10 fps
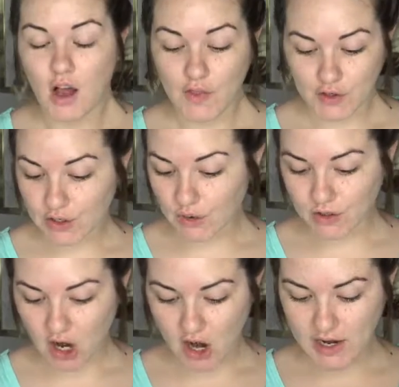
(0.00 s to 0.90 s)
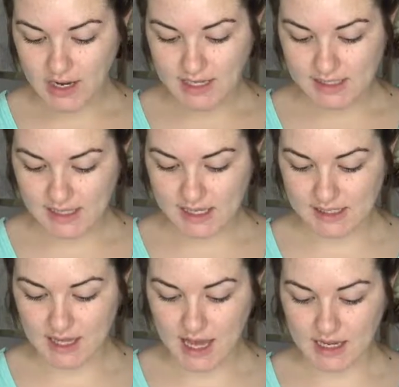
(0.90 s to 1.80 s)
On the note card it
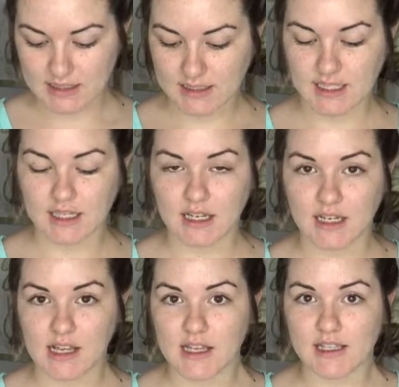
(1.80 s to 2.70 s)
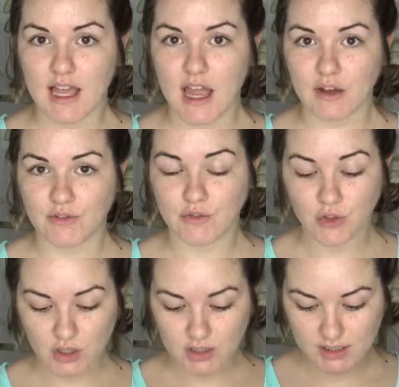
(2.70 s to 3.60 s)
says that it is a
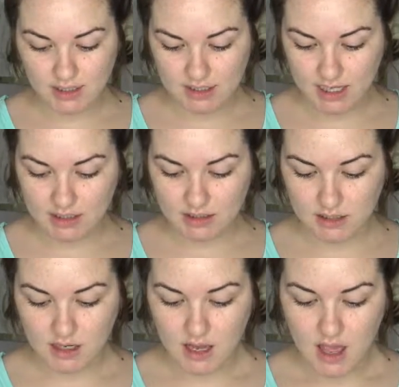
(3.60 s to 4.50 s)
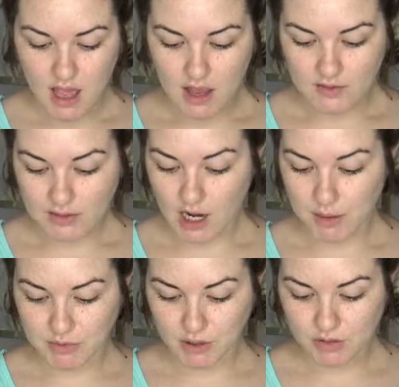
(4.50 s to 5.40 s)
floral scent. The
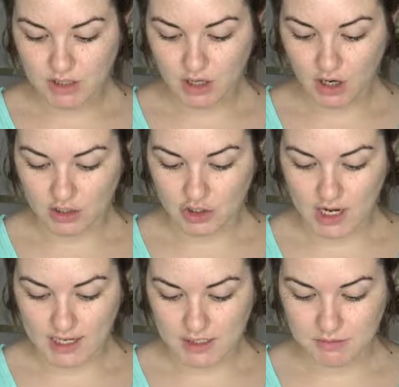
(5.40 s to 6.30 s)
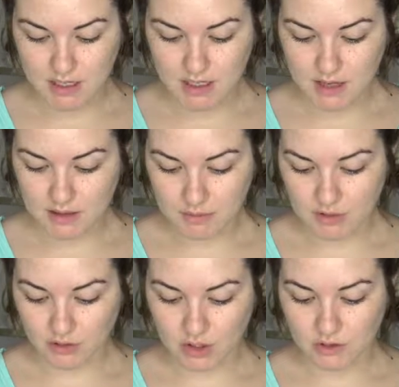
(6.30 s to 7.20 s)
top notes are jasmine, the
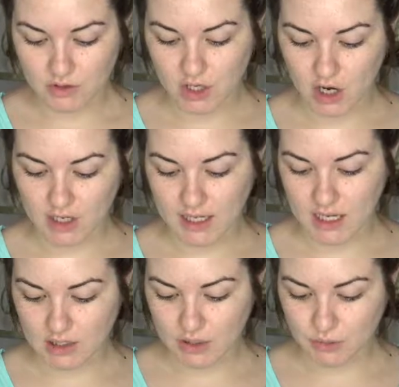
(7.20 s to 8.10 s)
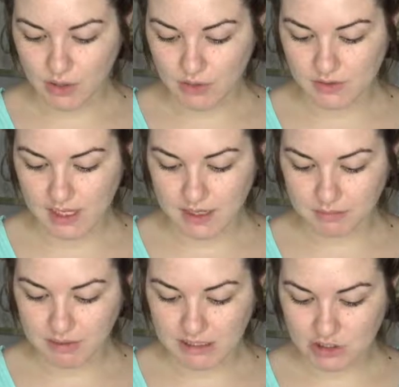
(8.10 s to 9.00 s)
middle notes are candied rose
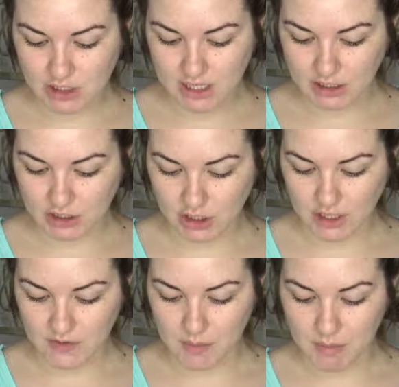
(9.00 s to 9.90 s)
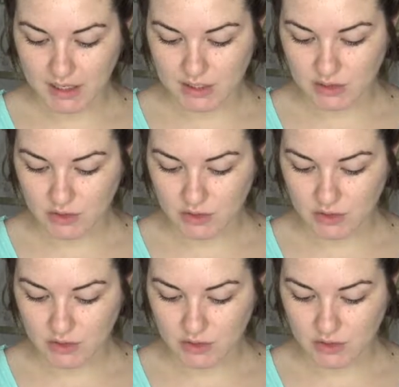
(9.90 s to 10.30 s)
and peach nectar, and the base